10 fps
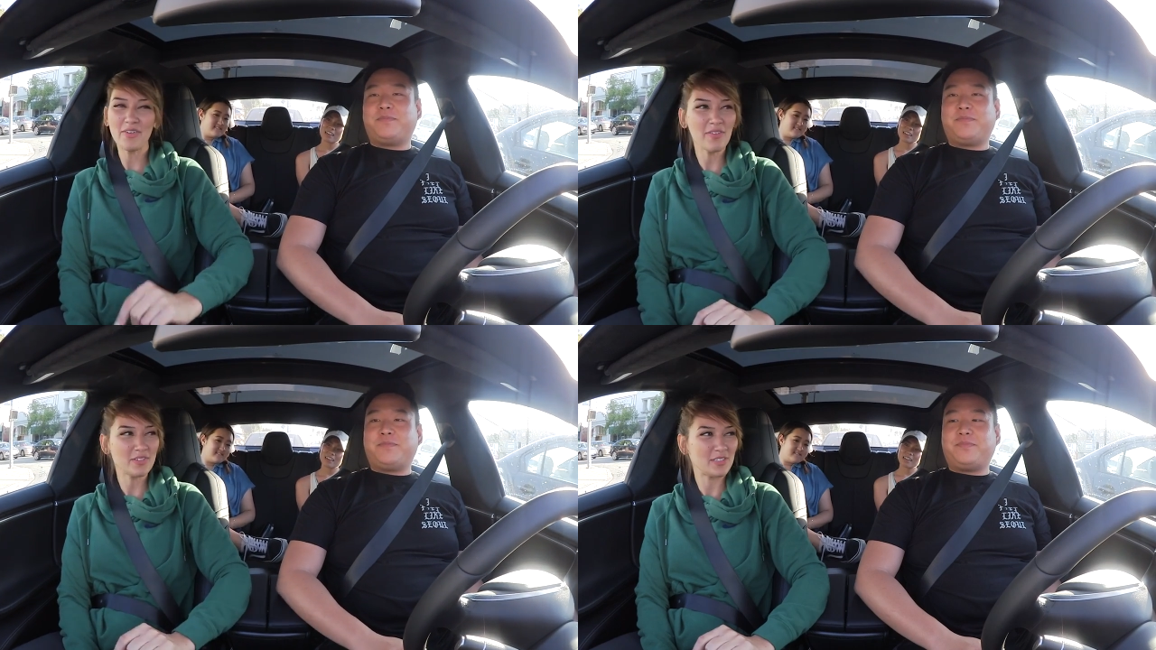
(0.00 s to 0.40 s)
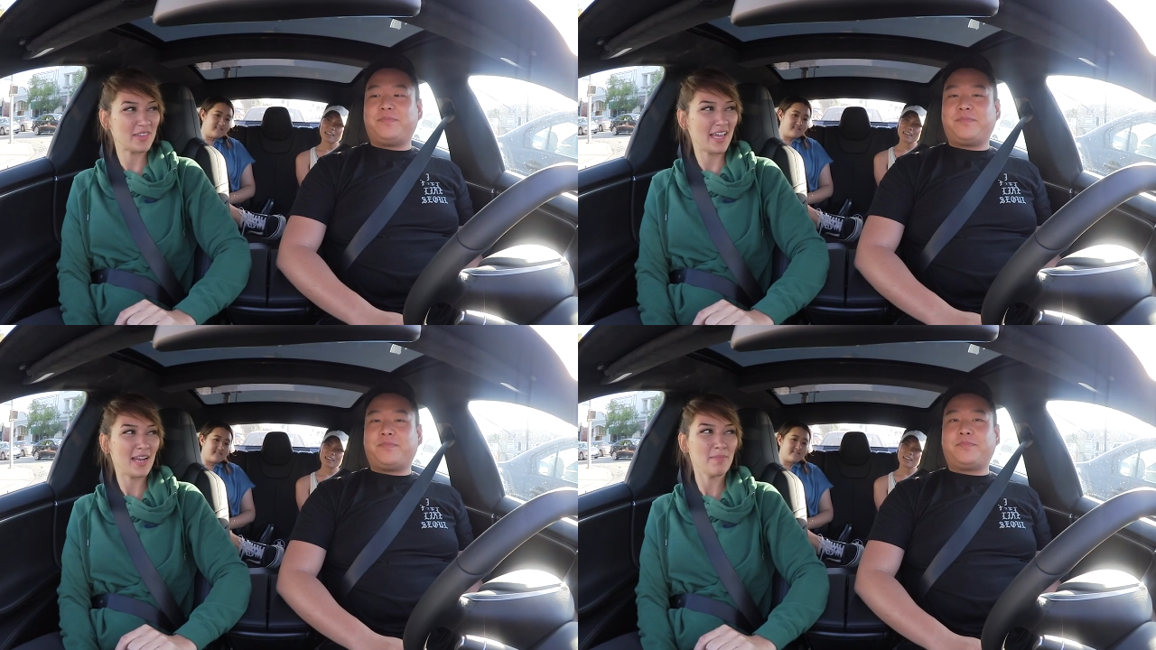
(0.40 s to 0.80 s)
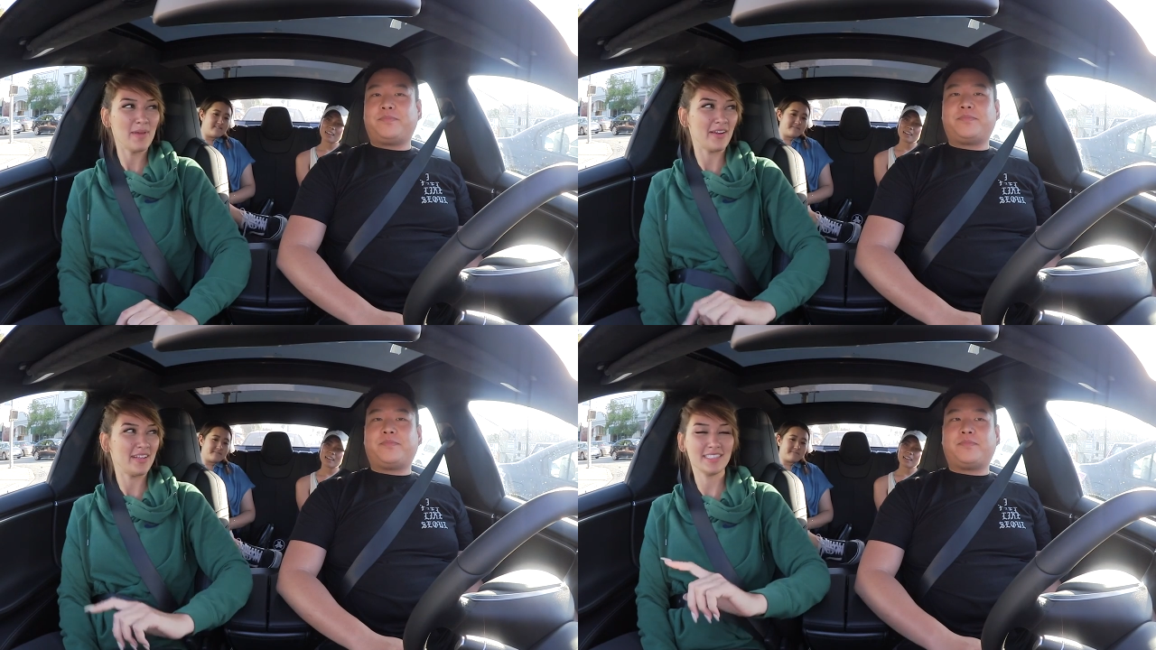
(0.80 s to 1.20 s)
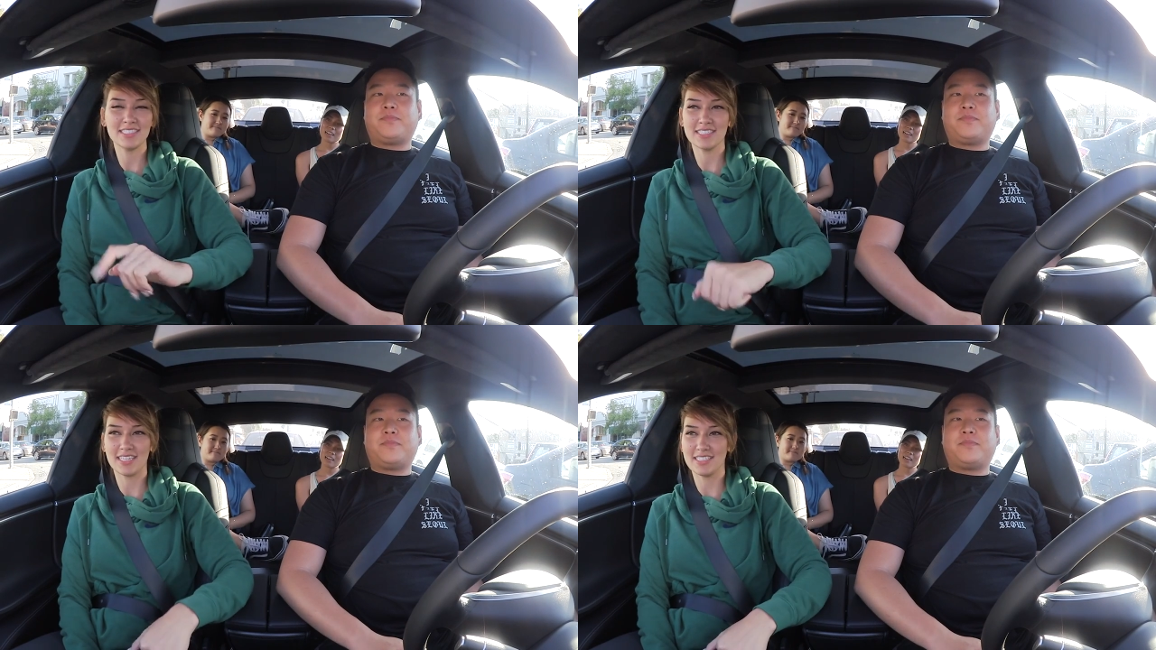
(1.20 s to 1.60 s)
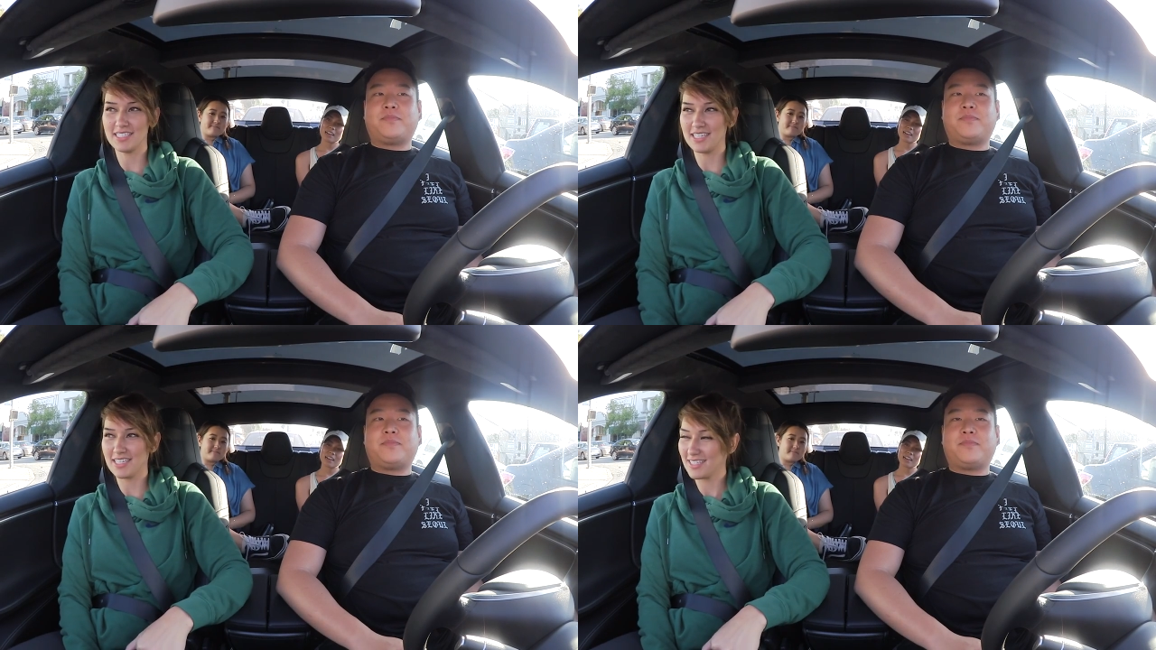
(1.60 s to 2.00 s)
Speaker 1: Don't ever do that. I'm married. That's
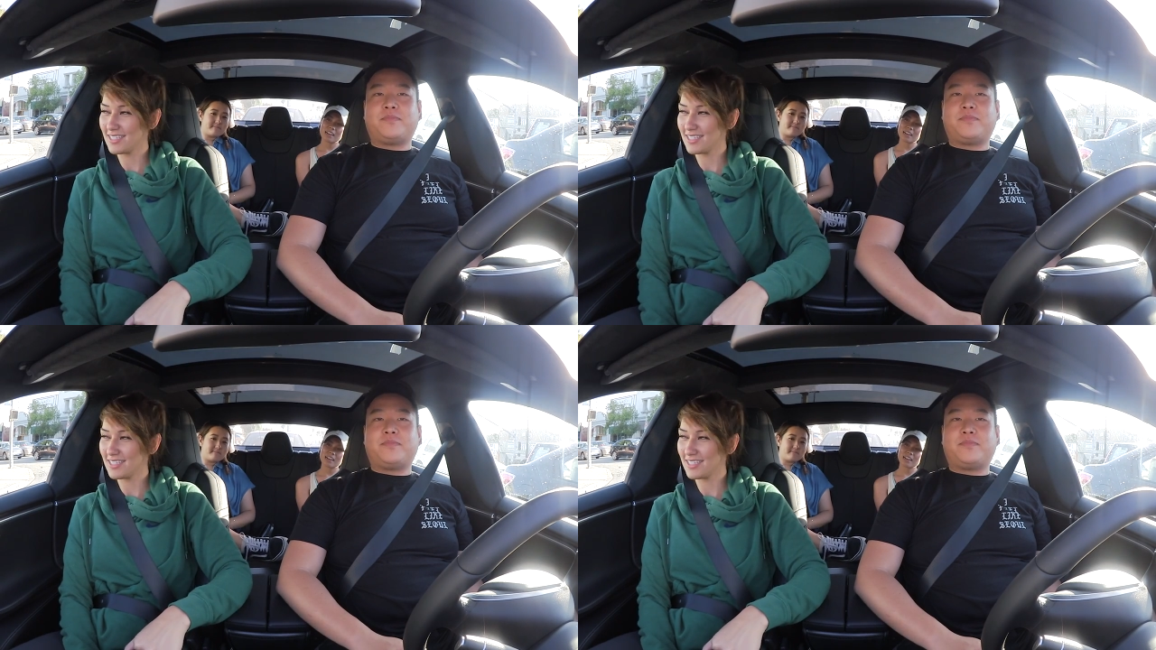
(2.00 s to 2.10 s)
disgusting.